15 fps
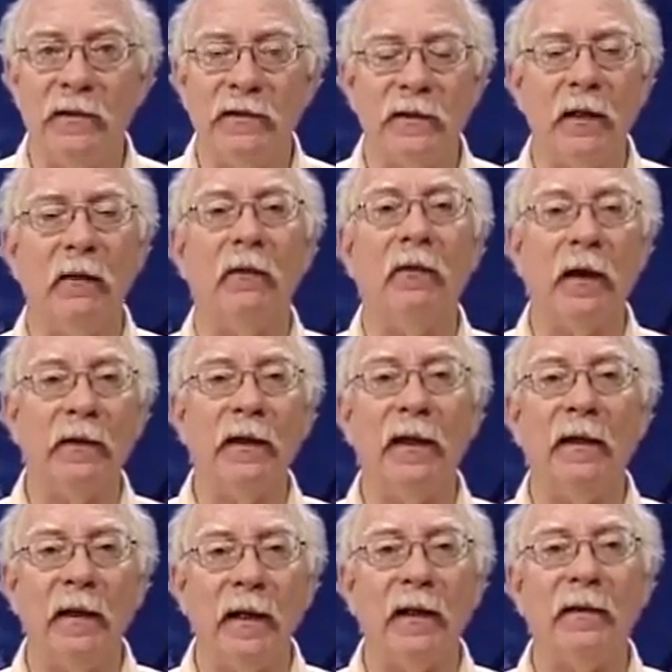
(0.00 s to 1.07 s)
So I
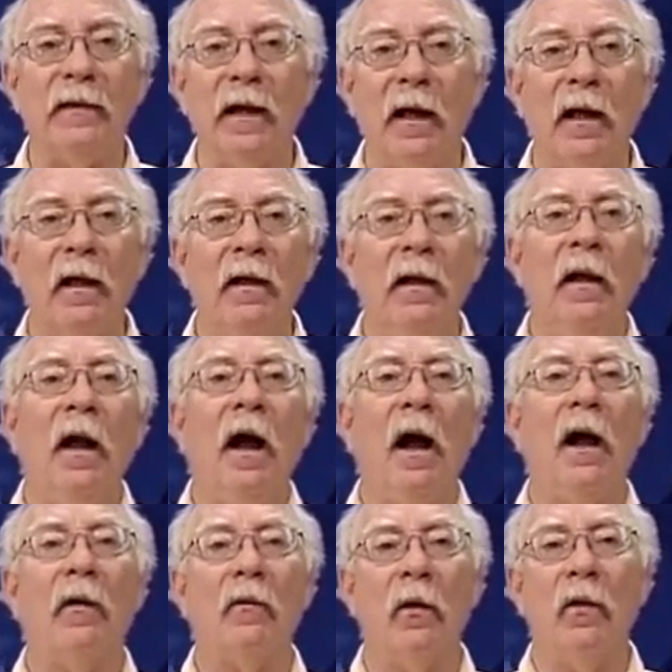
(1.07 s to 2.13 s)
think that uh,
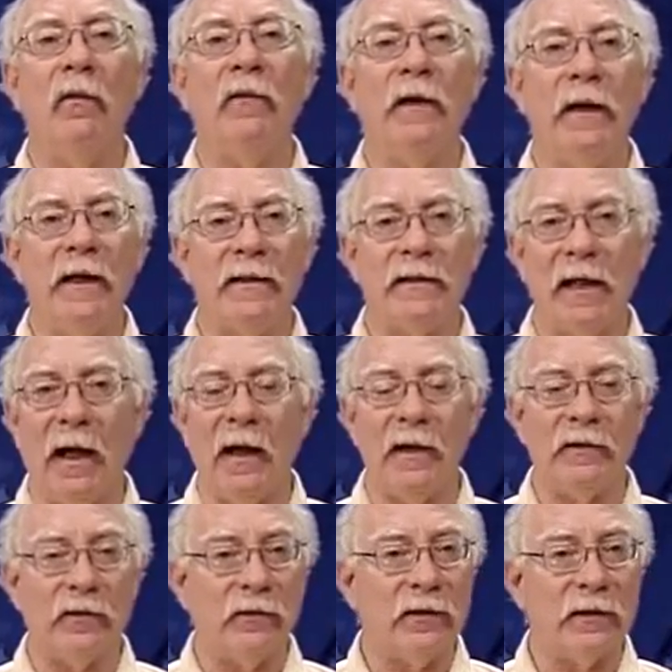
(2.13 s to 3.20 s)
uh Rove and his
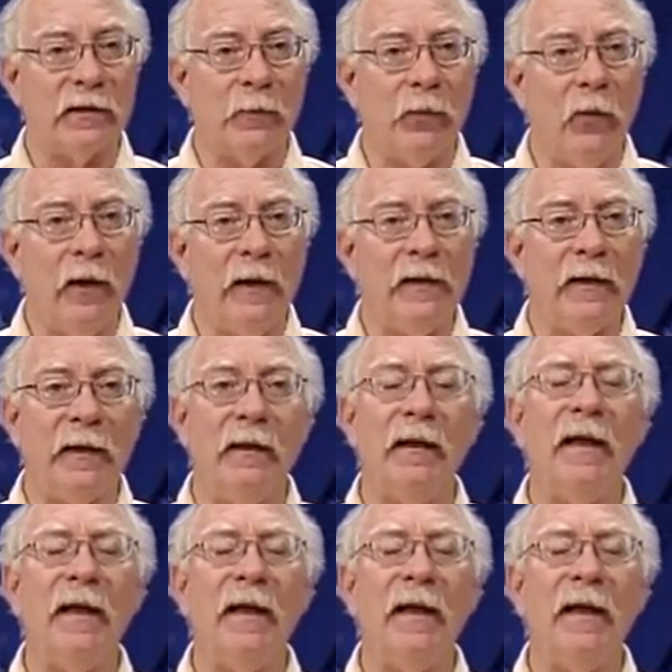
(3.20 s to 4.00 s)
guys are disappointed,